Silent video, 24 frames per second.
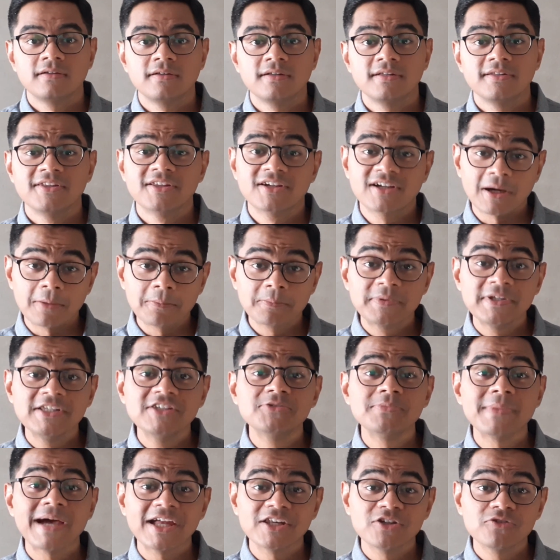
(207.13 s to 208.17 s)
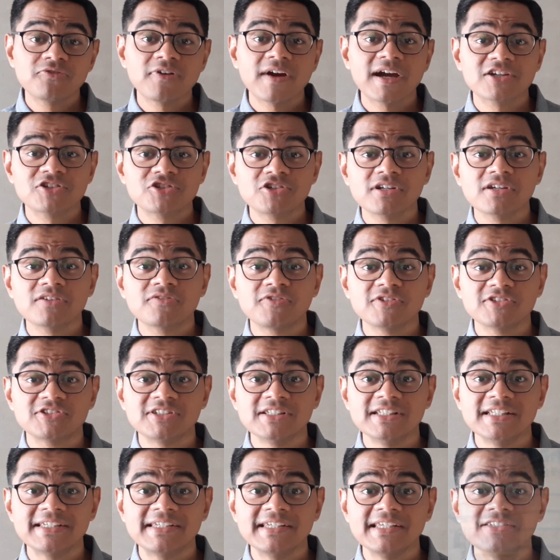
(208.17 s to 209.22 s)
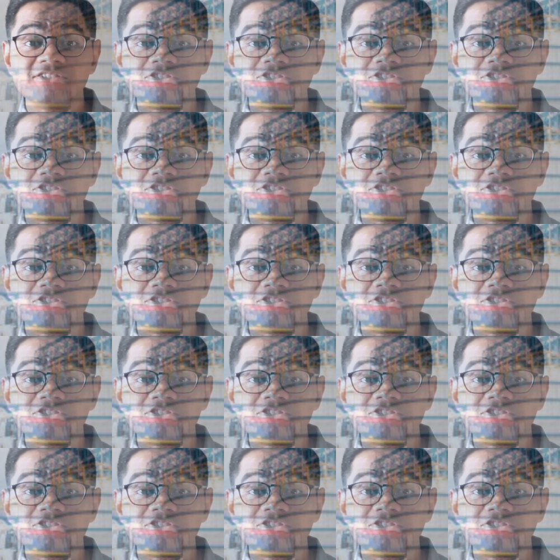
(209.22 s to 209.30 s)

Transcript: The company's manufacturing facility in